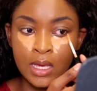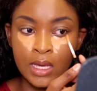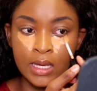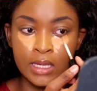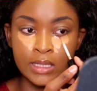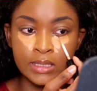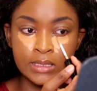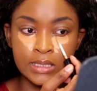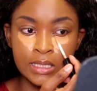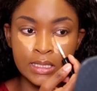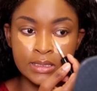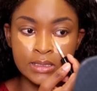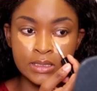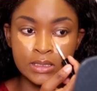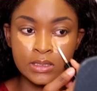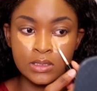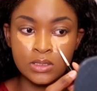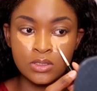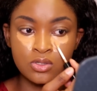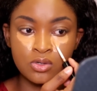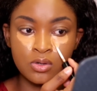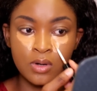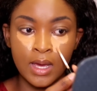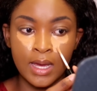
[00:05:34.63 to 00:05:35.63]
it
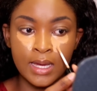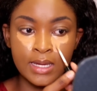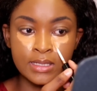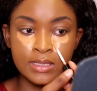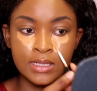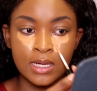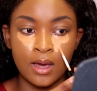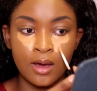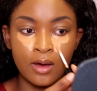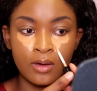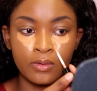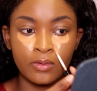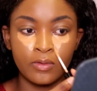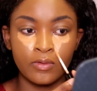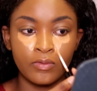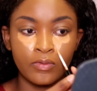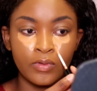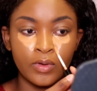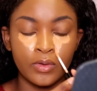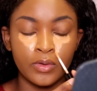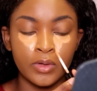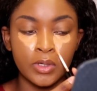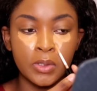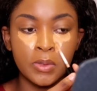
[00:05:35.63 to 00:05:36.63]
doesn't dry down
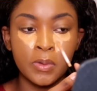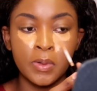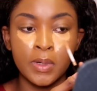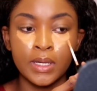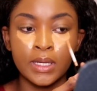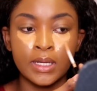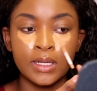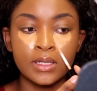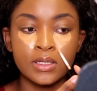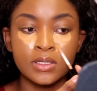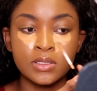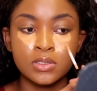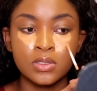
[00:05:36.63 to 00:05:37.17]
very quickly,